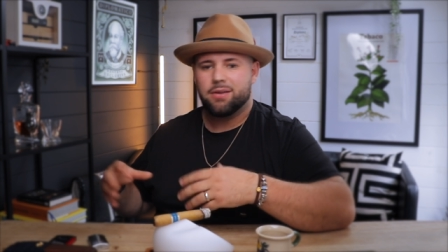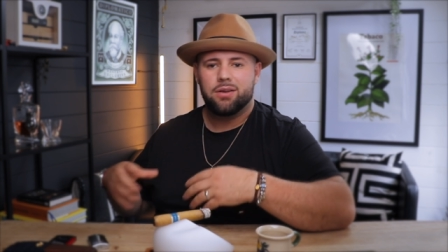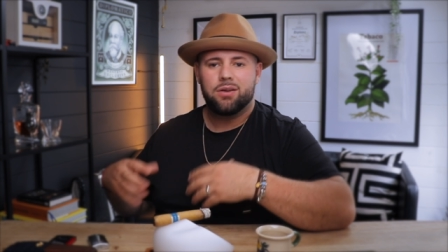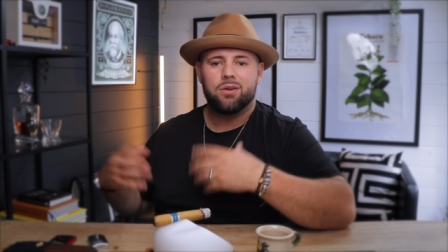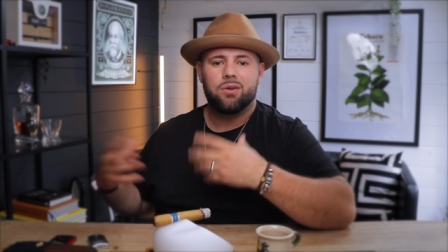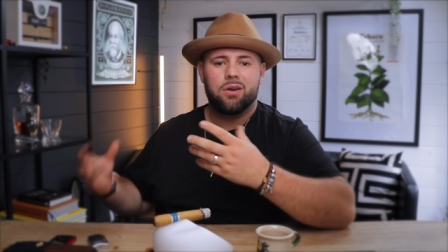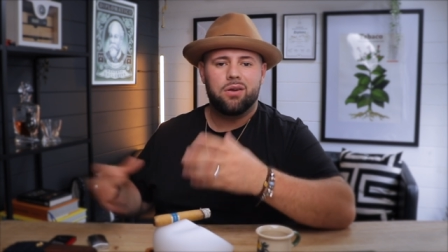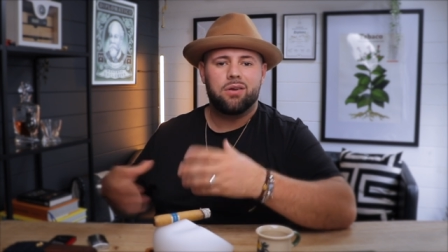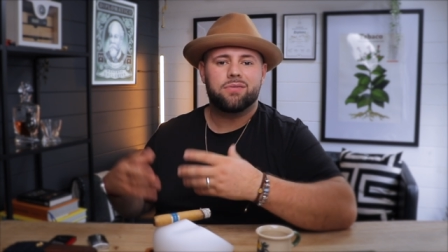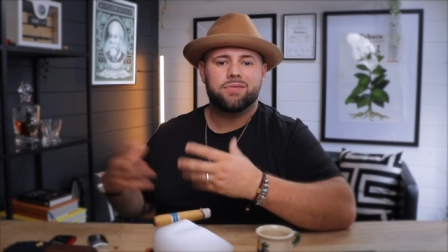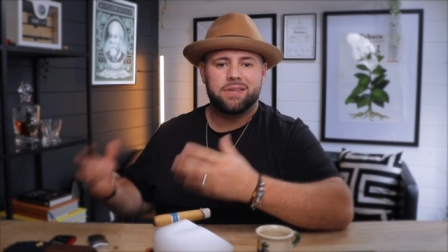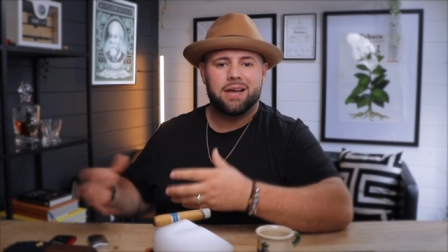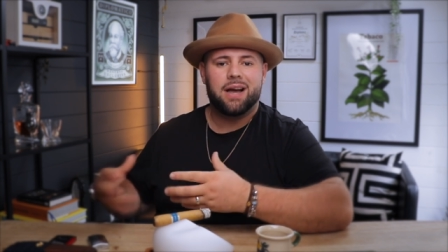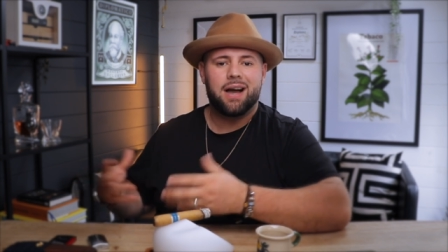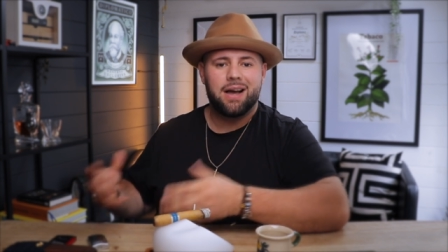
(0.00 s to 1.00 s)
you know a lot of
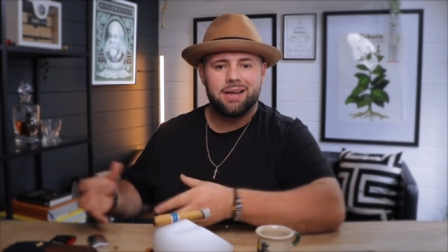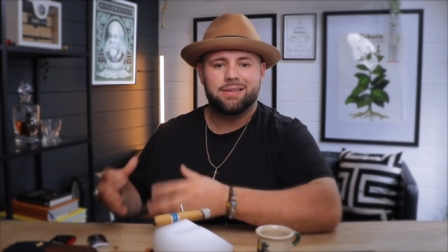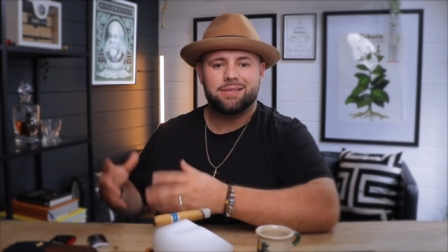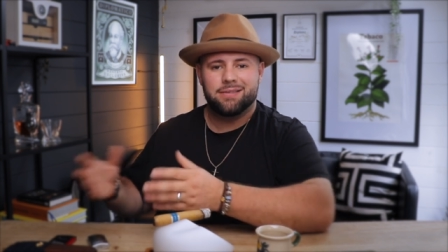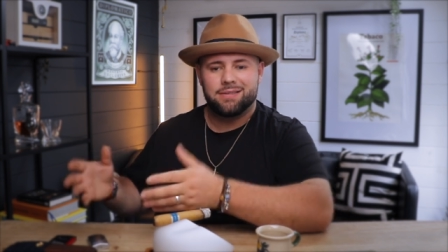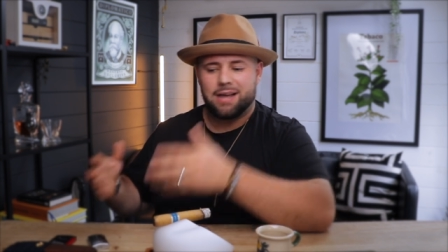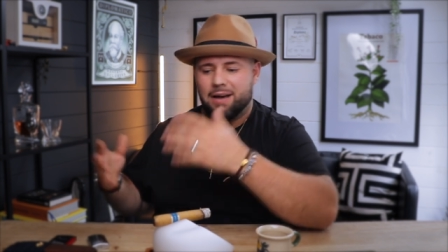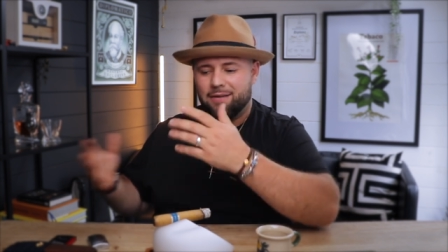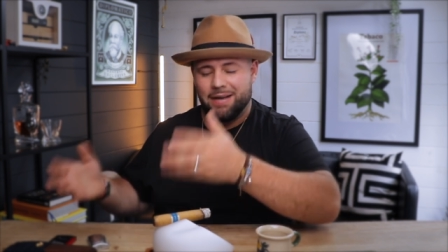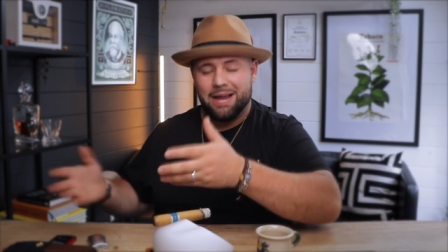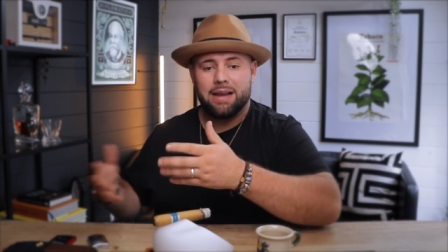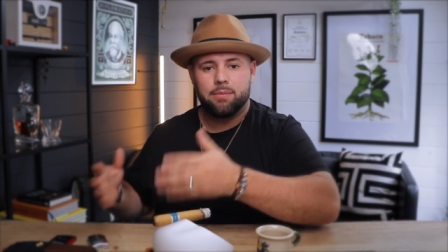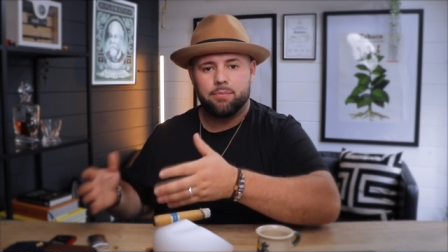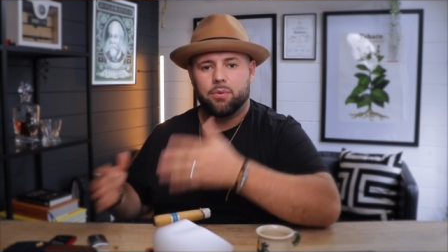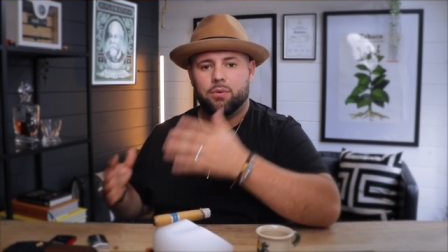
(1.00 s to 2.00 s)
cigars
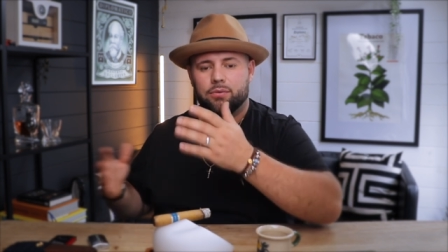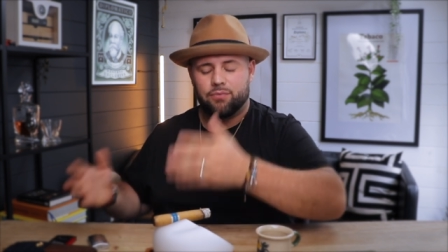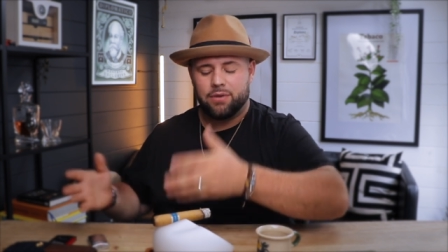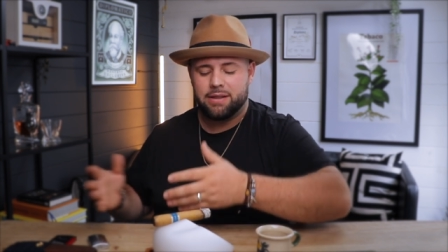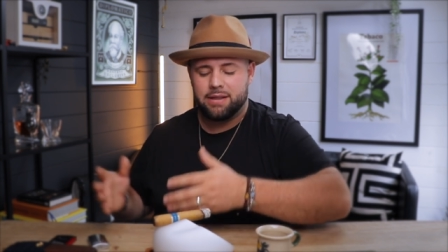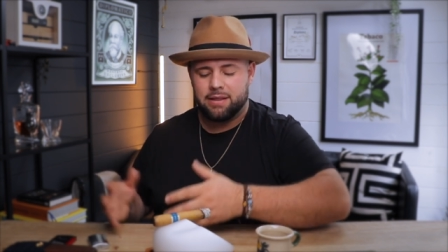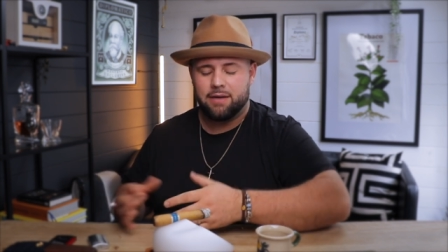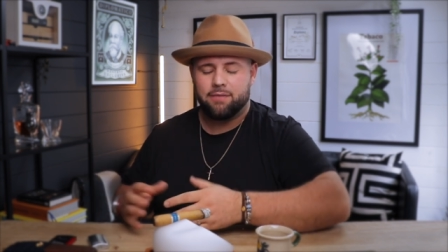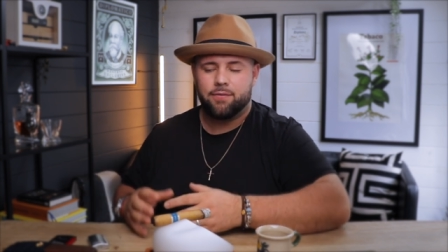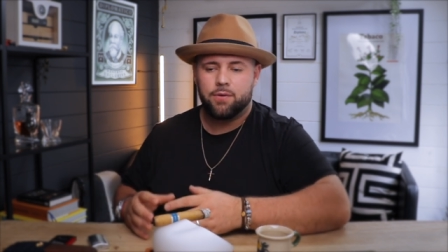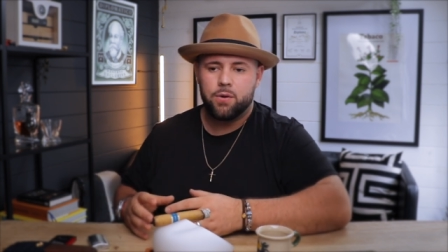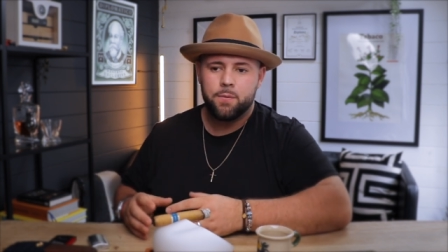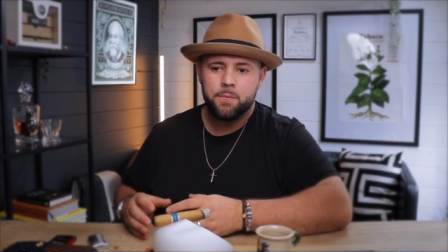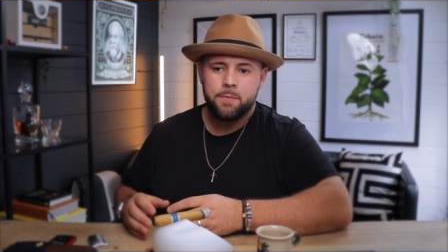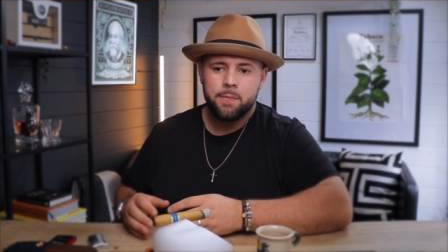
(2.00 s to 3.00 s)
available ready there for
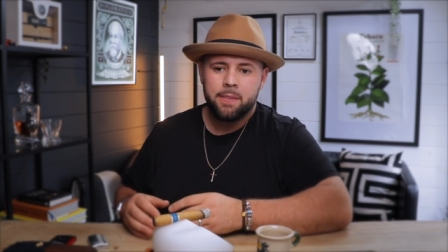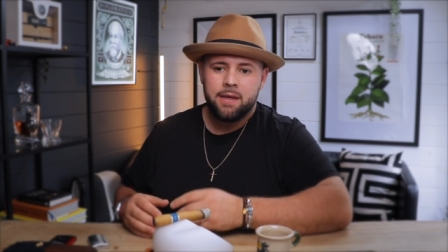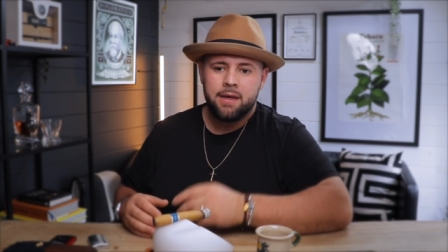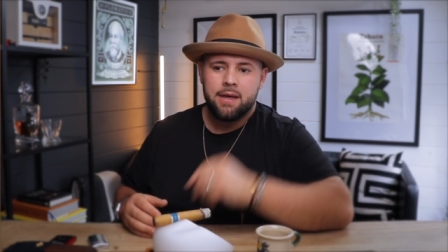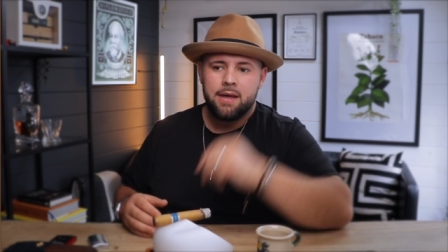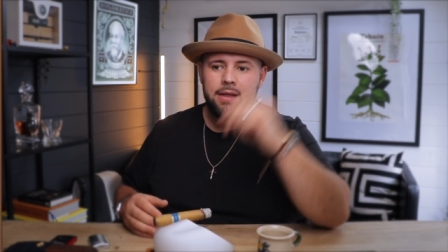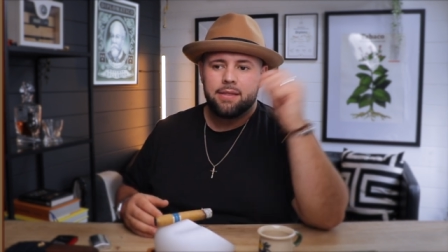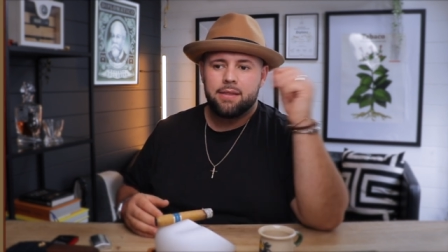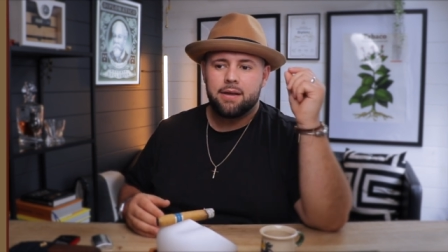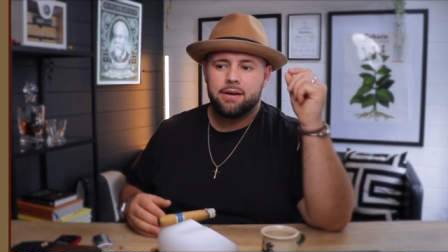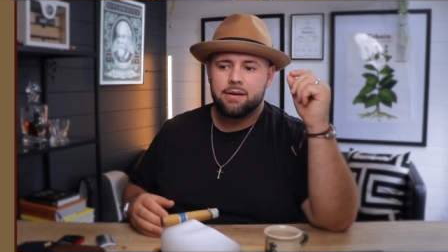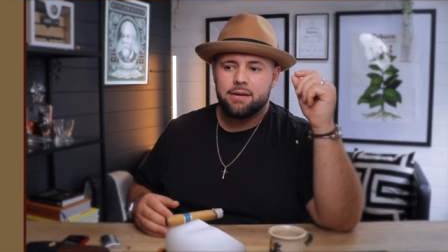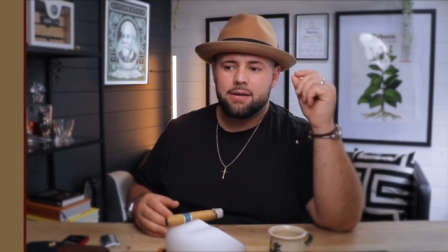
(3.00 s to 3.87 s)
you then